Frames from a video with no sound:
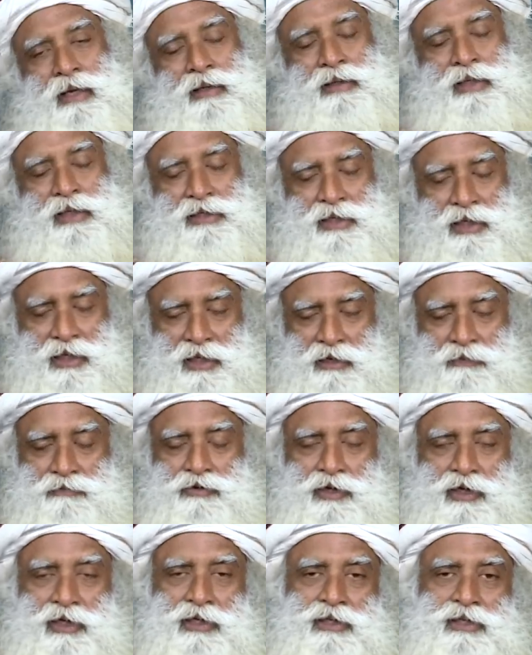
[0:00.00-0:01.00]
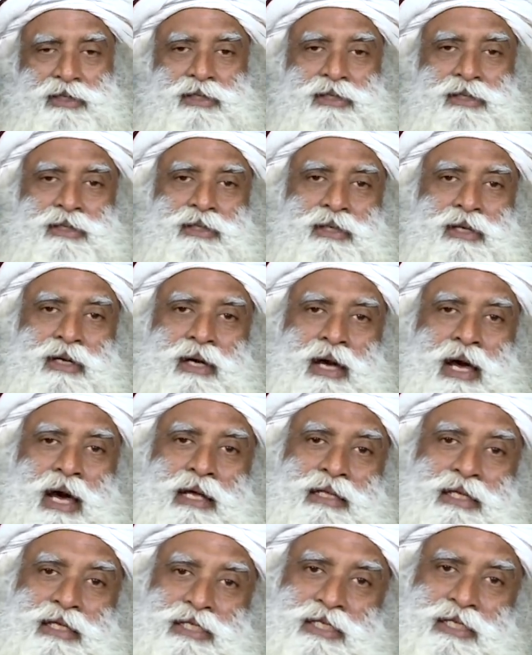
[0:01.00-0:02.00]
the significance
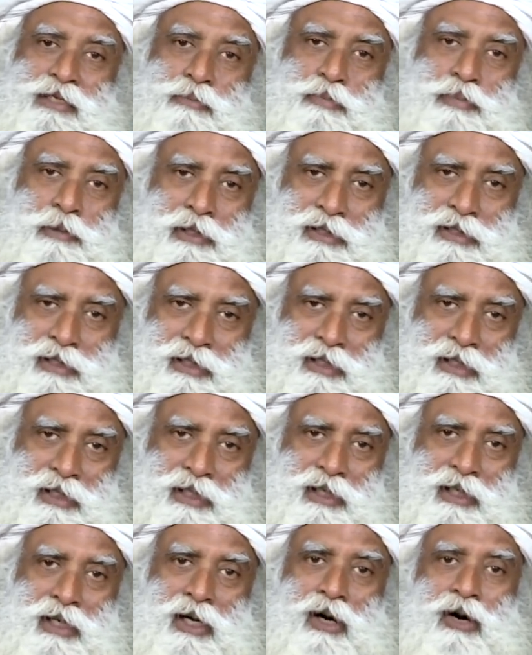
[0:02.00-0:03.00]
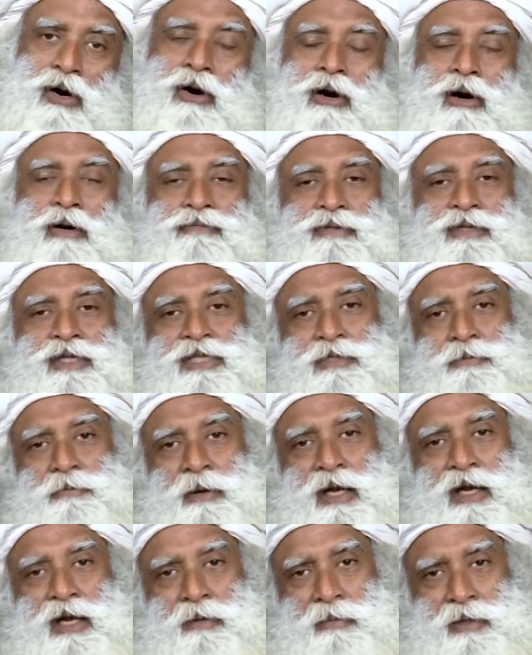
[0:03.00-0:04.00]
and the simplicity of this
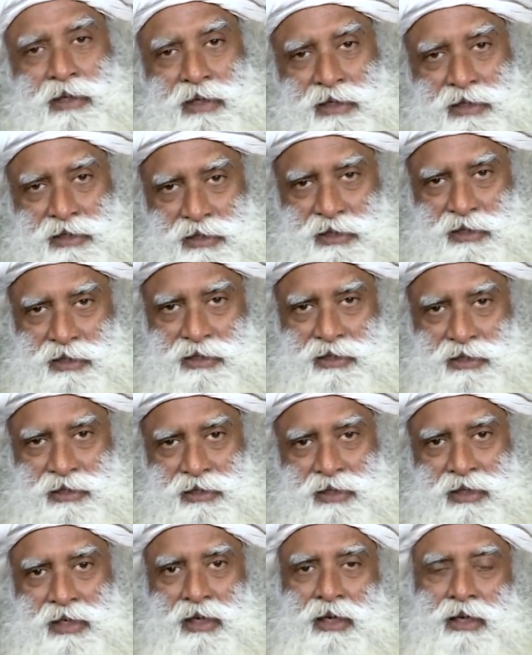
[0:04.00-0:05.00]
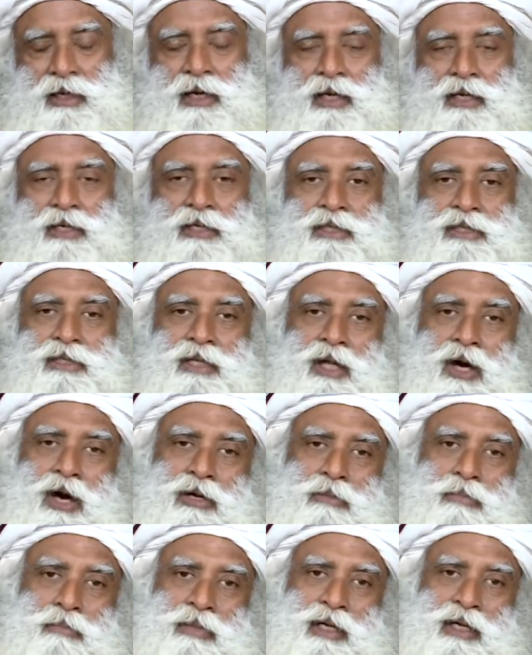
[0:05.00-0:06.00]
pandemic is this. It is
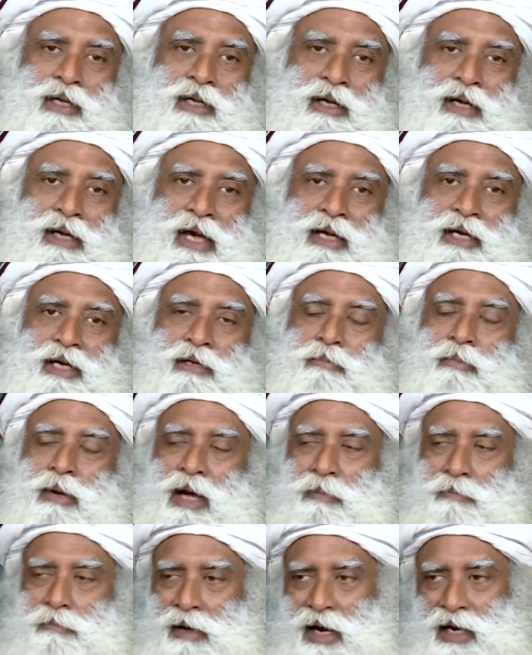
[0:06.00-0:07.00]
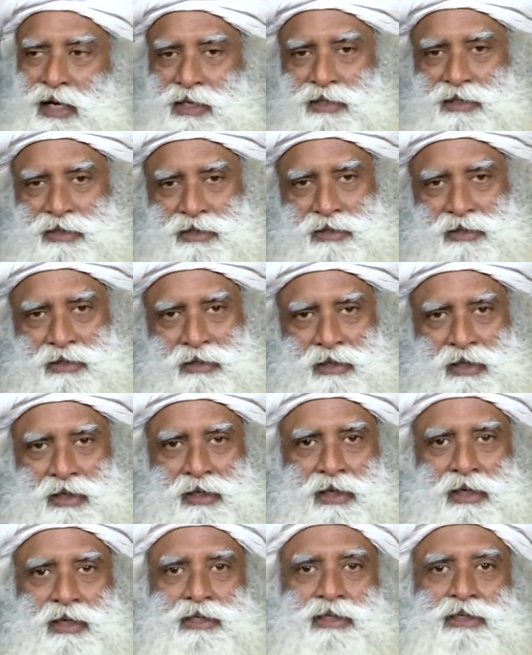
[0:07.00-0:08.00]
not being carried by mice,
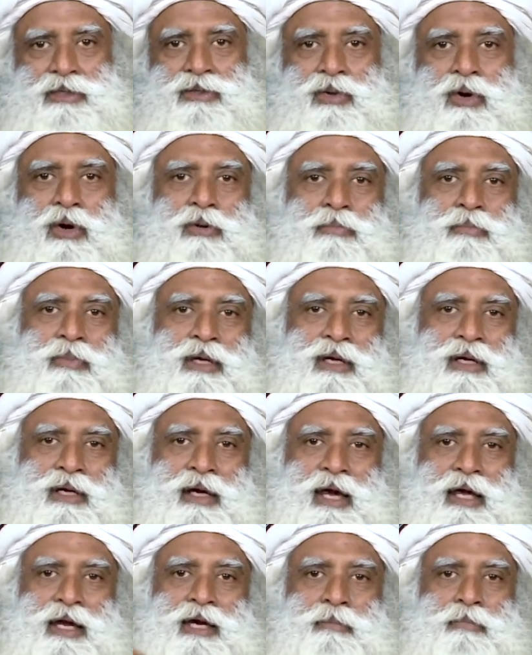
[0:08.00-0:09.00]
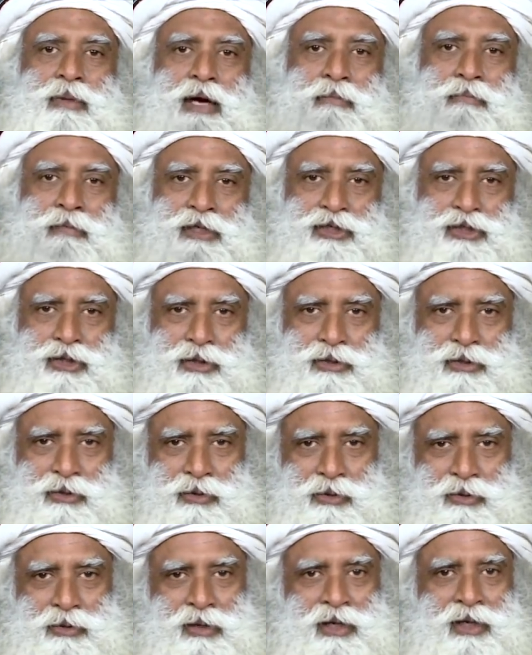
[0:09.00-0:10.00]
it is not being carried by a
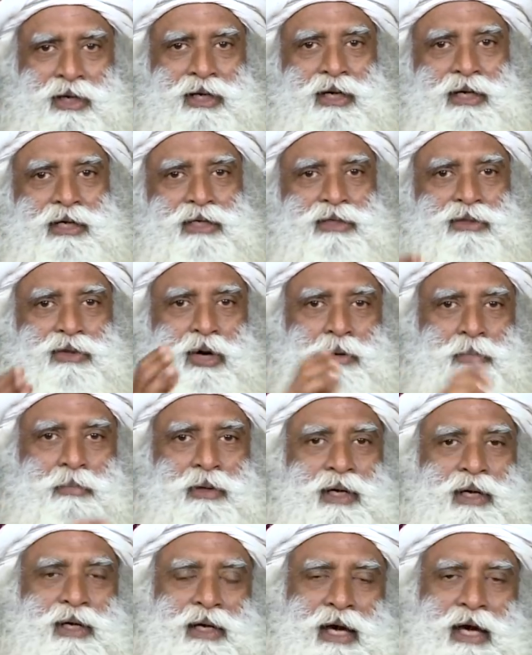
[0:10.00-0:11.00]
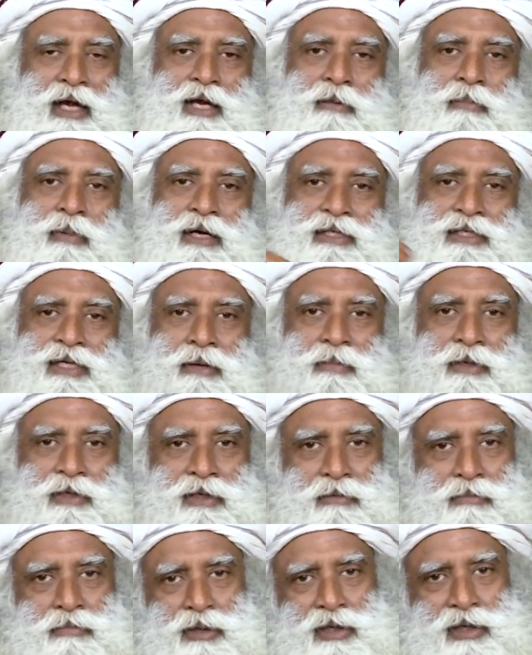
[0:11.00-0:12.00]
mosquito, it is not being carried by some
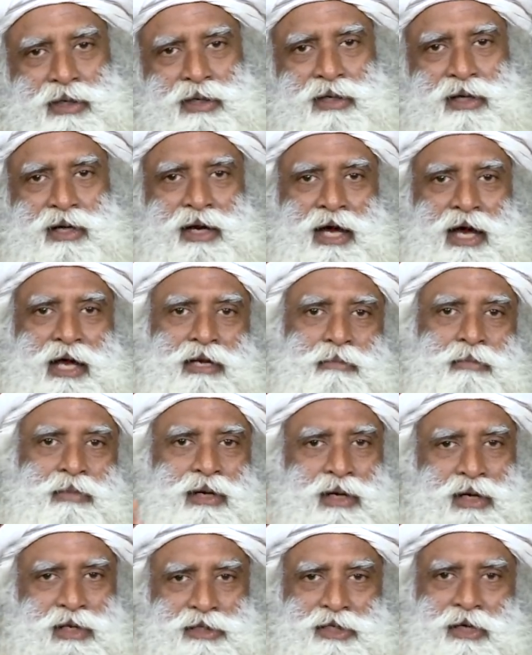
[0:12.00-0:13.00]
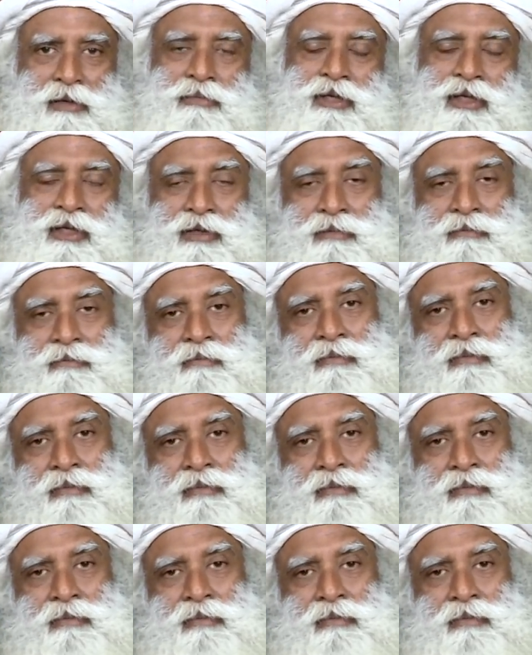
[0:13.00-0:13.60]
other bird or animal or something.